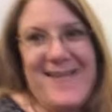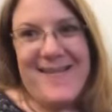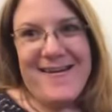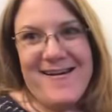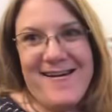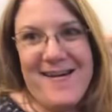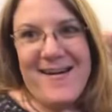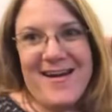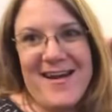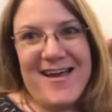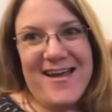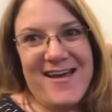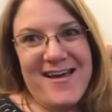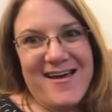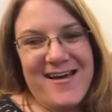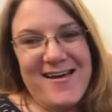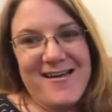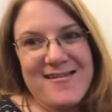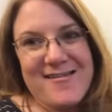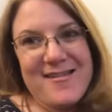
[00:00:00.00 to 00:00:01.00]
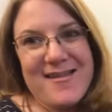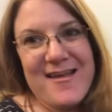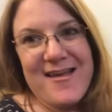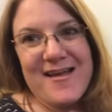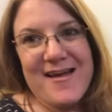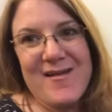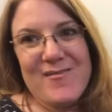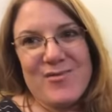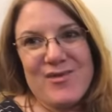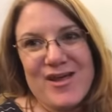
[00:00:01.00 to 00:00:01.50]
right, guys,
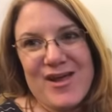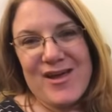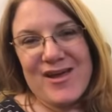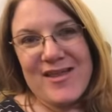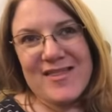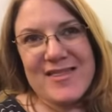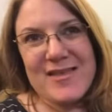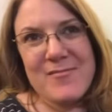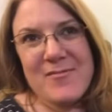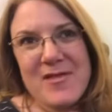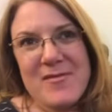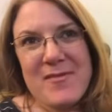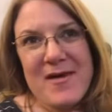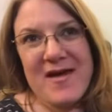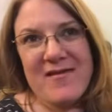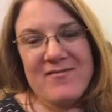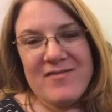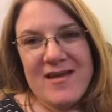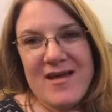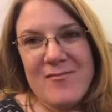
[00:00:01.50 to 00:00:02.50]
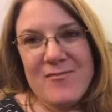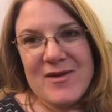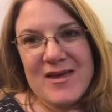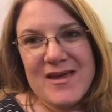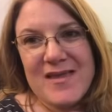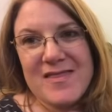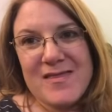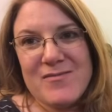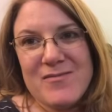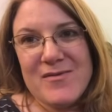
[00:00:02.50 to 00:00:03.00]
I'm gonna go get them in the bathtub and
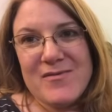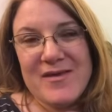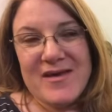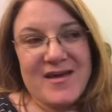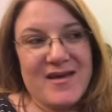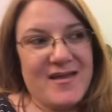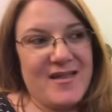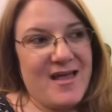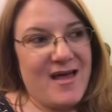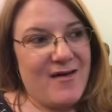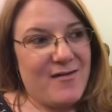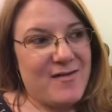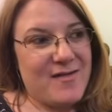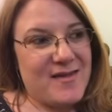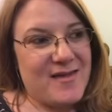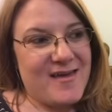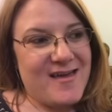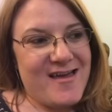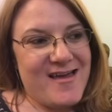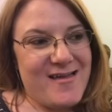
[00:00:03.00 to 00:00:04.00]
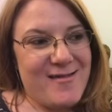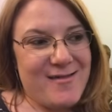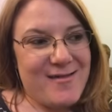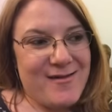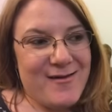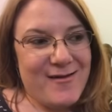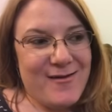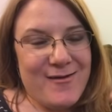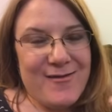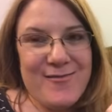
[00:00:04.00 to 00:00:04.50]
get them to bed. I'll see you guys
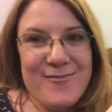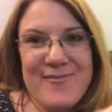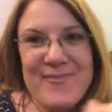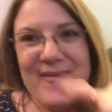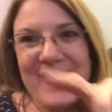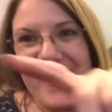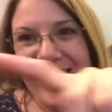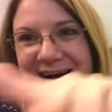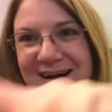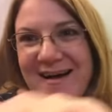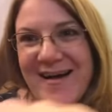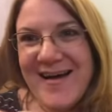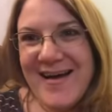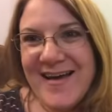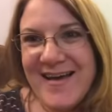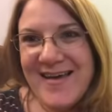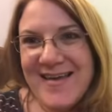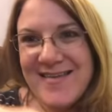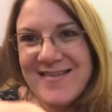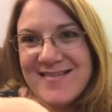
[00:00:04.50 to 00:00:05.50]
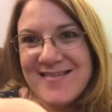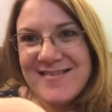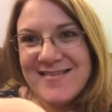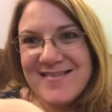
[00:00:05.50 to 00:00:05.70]
soon. Bye.